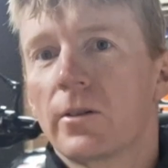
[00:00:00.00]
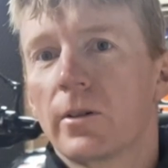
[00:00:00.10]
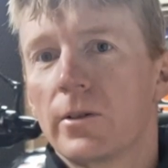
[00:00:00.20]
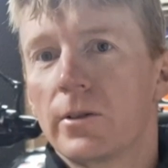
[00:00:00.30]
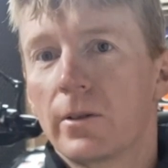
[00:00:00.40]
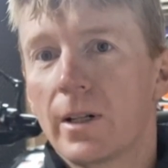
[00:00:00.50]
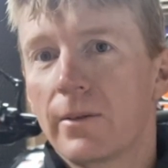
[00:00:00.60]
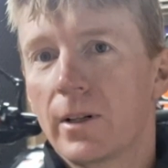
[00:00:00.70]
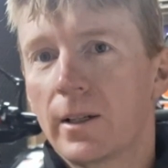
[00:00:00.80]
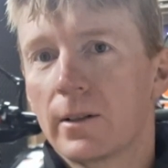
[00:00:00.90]
thought I'd do
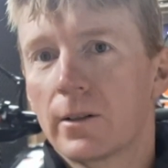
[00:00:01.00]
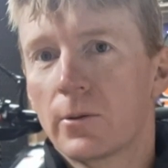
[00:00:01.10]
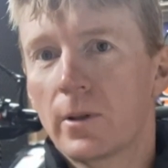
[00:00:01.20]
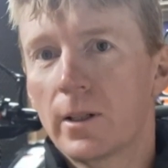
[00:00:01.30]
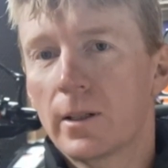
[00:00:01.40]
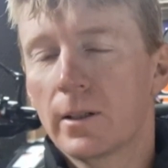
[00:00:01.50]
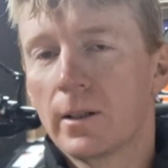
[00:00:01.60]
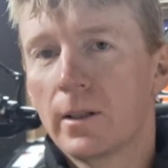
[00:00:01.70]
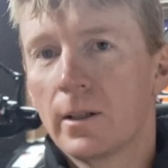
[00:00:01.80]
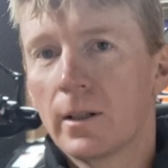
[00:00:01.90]
another quick
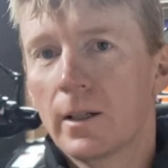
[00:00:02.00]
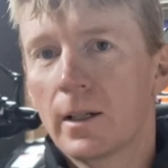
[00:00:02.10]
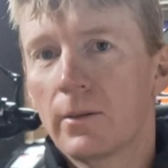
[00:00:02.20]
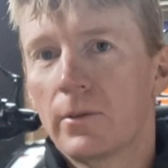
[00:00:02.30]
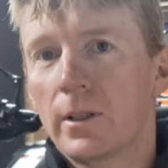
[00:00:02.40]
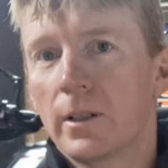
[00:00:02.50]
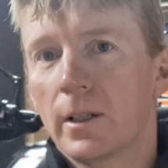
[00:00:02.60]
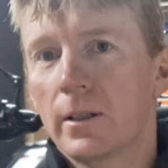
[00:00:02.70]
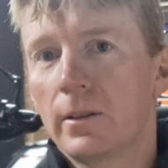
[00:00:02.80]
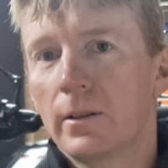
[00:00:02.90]

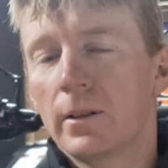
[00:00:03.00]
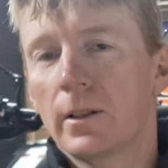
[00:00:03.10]
video